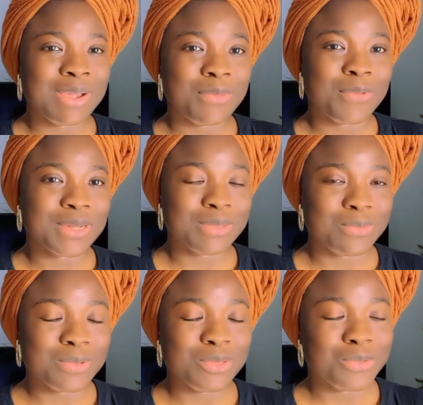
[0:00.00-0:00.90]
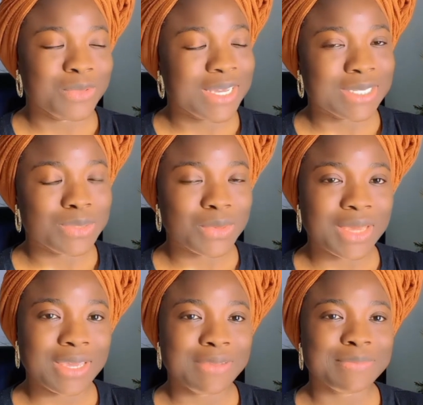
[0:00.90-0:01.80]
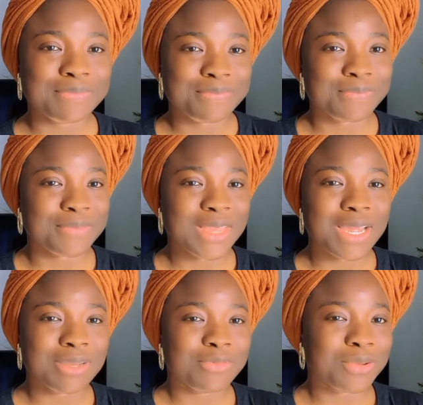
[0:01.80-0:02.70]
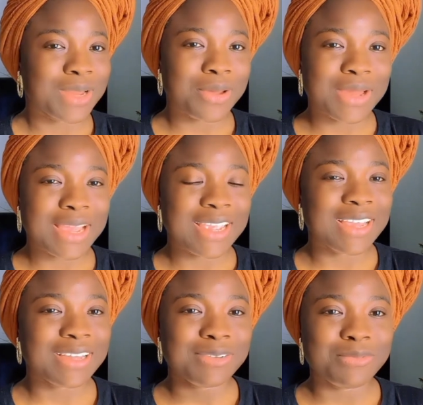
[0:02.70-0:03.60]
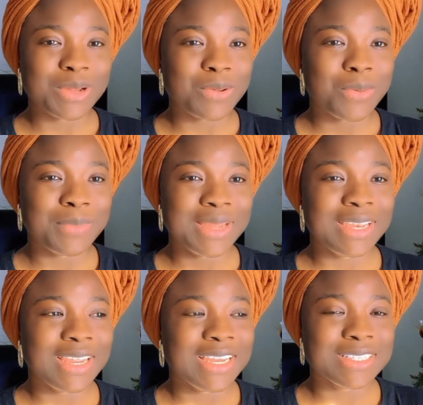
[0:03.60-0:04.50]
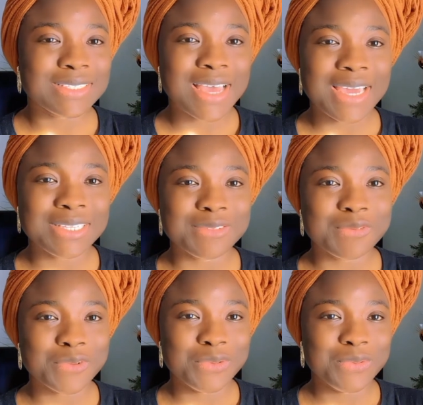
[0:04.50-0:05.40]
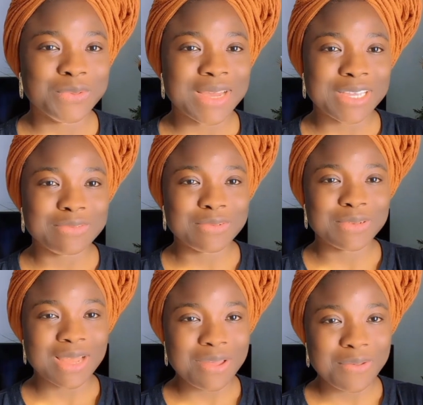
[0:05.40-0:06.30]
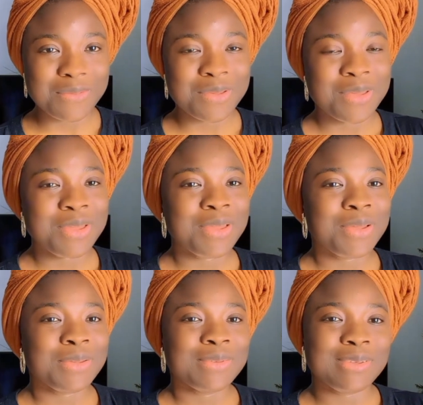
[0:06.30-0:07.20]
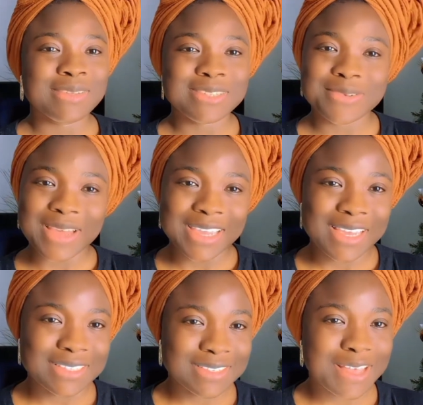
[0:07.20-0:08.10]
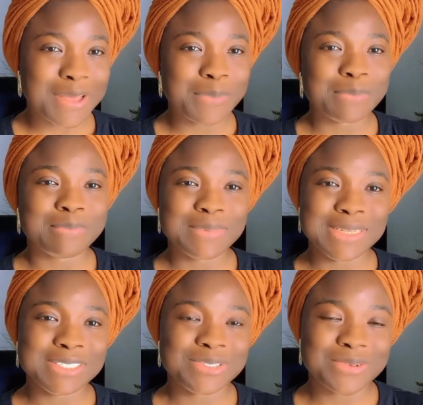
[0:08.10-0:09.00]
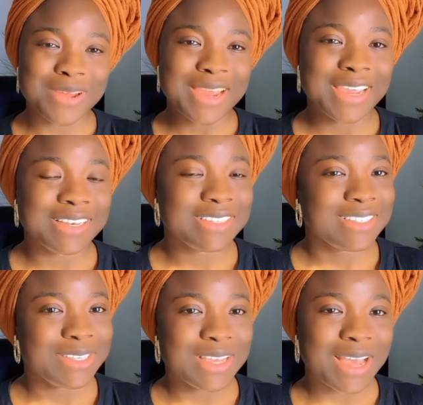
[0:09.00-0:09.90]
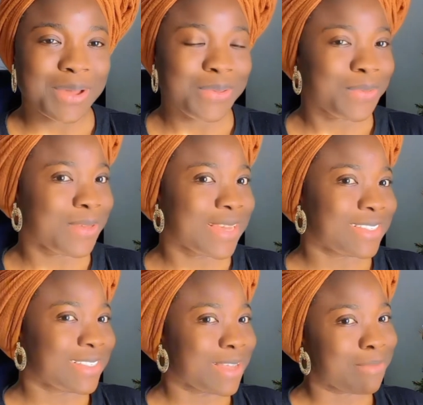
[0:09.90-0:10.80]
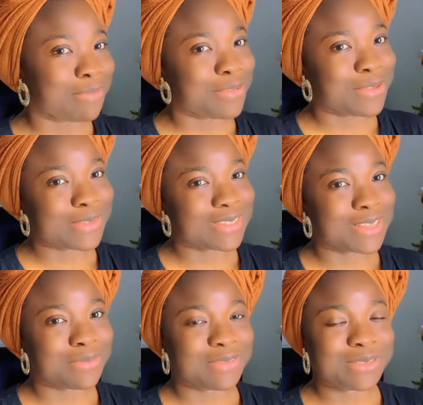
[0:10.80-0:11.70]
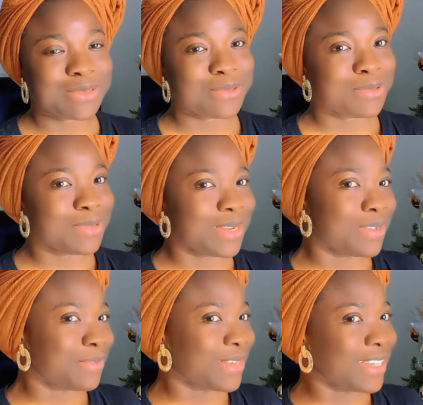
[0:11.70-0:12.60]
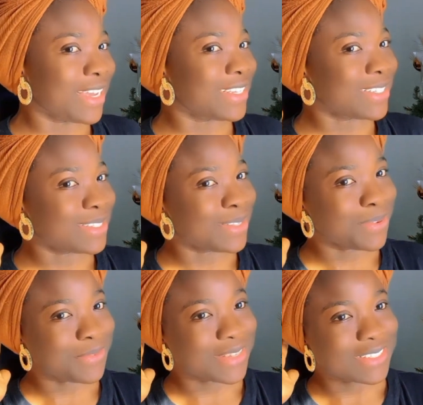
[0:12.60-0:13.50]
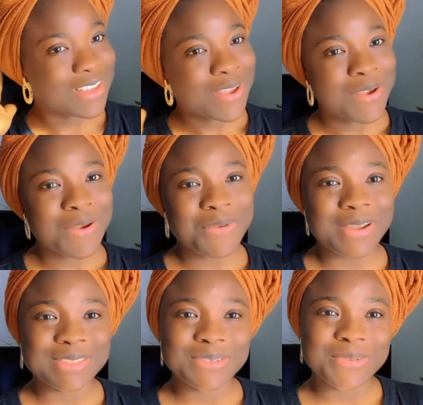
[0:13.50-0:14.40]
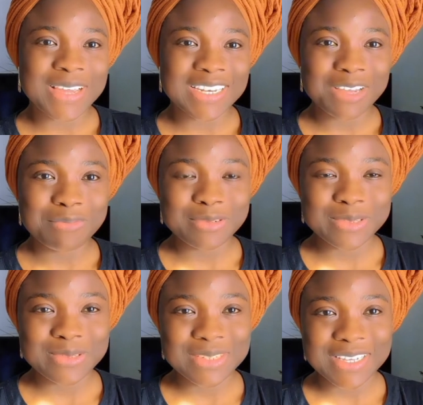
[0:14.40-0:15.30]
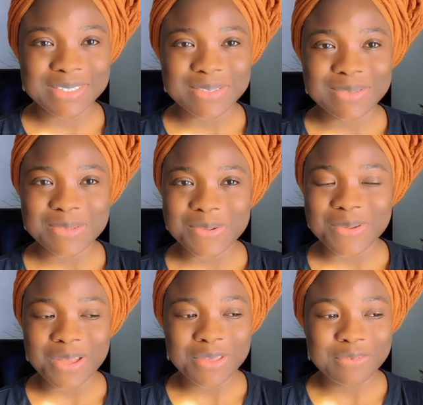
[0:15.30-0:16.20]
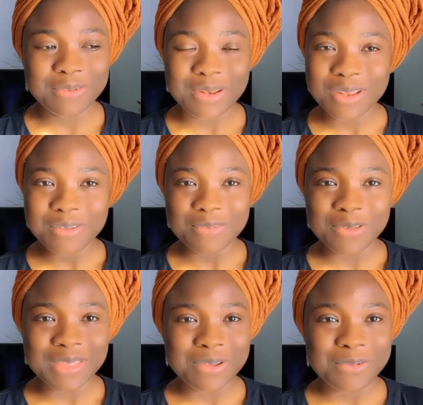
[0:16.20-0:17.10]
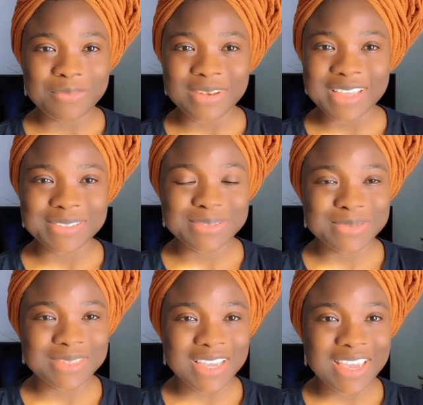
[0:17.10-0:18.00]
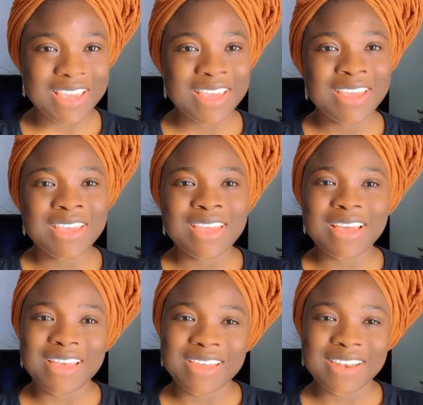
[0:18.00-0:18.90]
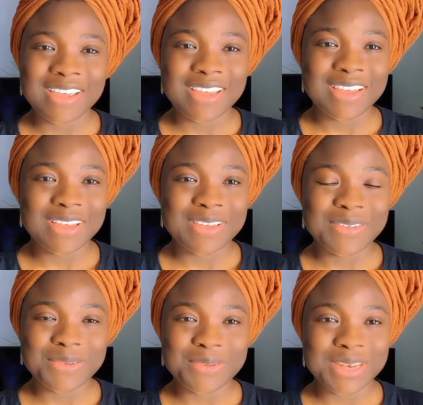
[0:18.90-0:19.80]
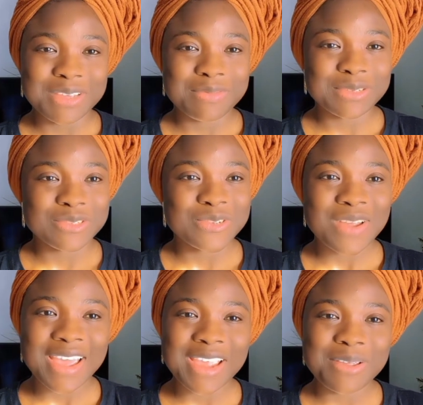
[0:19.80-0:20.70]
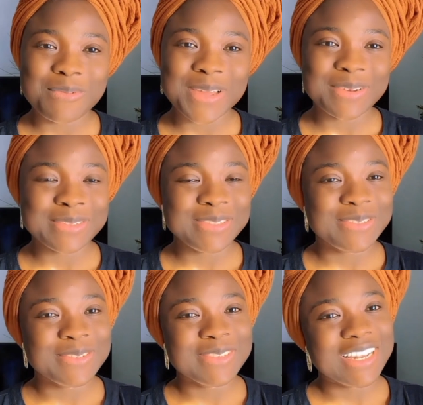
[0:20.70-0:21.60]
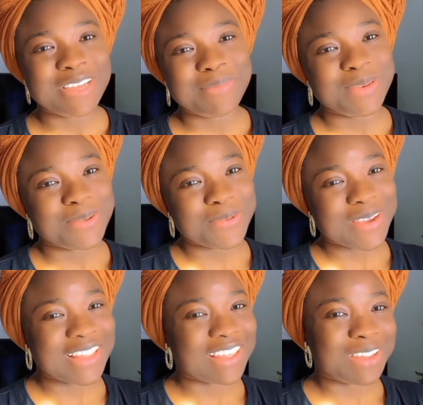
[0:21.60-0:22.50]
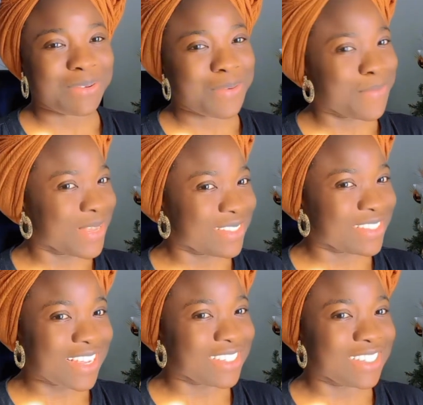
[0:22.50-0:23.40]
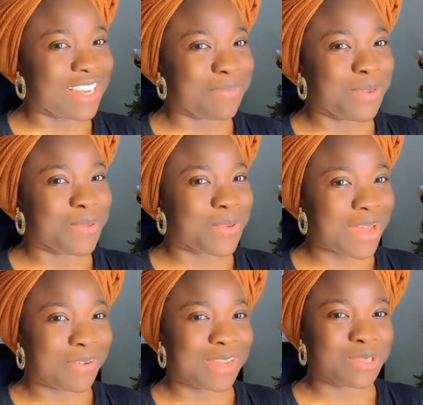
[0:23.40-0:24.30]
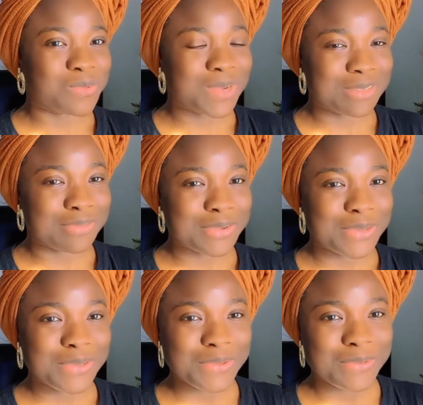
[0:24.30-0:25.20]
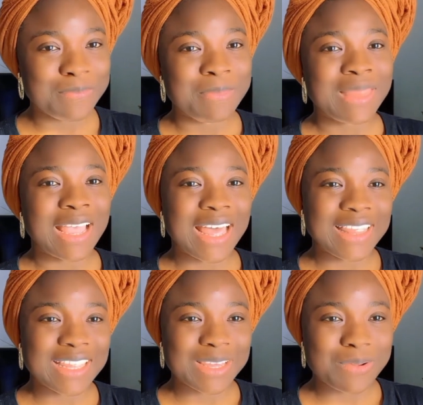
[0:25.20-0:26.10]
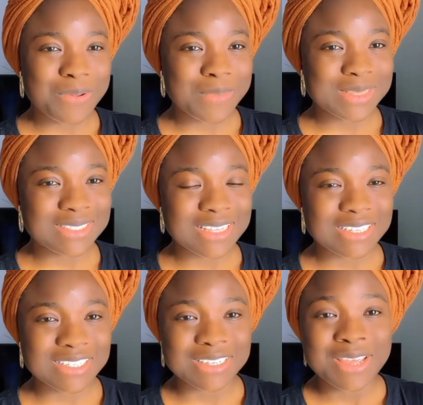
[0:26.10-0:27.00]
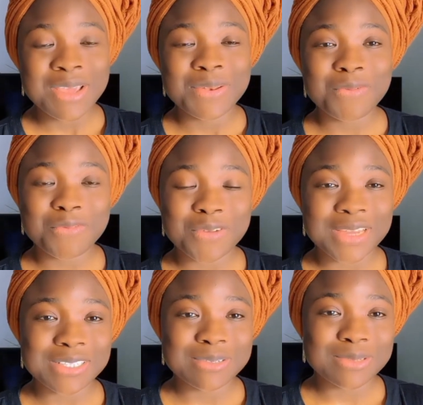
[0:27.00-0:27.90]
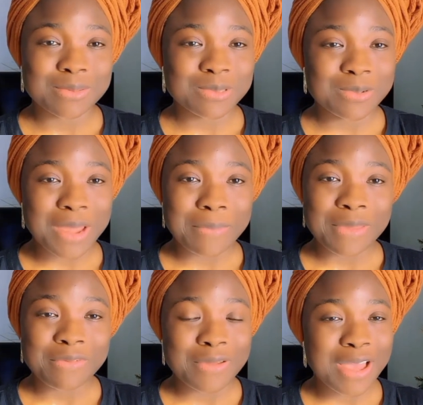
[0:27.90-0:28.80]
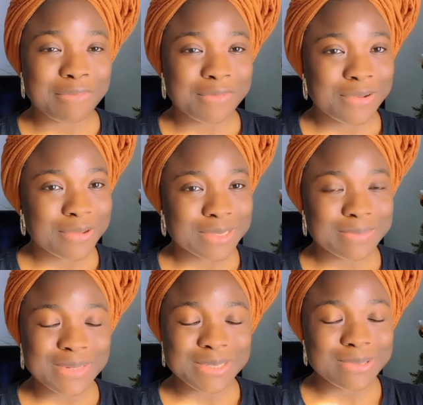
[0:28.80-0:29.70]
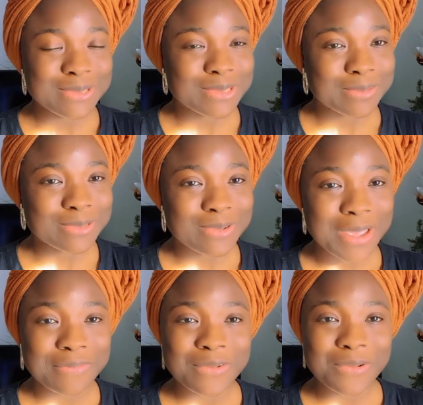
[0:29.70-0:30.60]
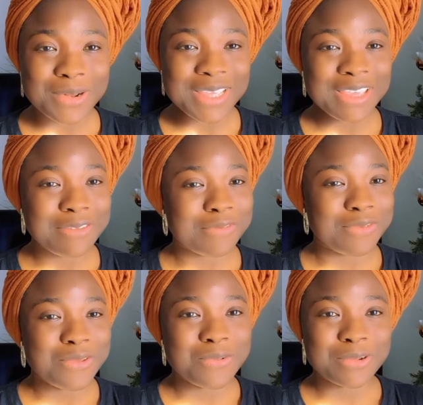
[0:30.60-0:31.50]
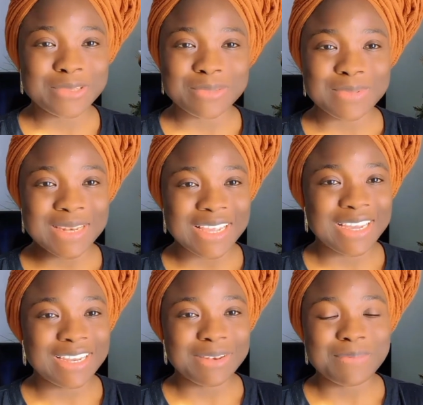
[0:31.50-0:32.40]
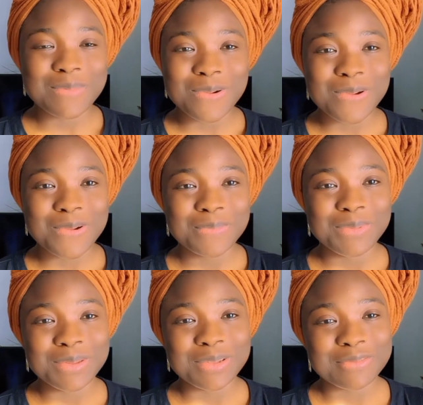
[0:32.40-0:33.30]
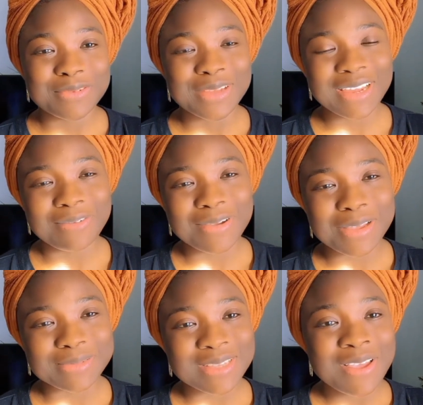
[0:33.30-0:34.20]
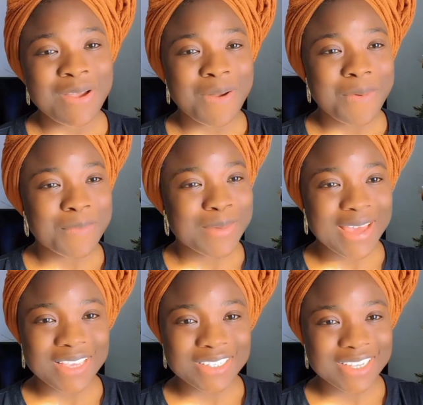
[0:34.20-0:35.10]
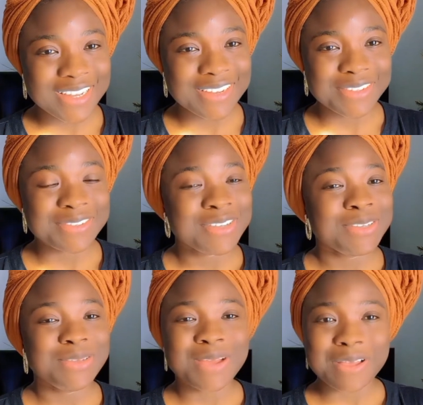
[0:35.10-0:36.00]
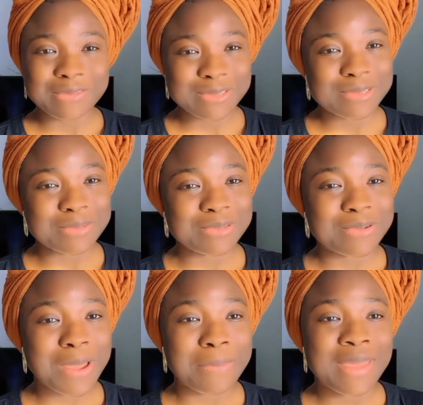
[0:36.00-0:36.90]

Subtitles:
what you get. Okay, and for now I can't recommend any sites for you guys for now. Until I get some, please try and see how you get some for yourself. It's so lovely. I just love it. All right, so we are done for today's tutorial. If you love all that we've learned today and you're going to give a try, why don't you let me know under the comment section. Let me know how it went for you under the comment section. Don't forget to subscribe if you have not. Please do subscribe only if you want to be learning more beautiful head wraps on my channel. You have to subscribe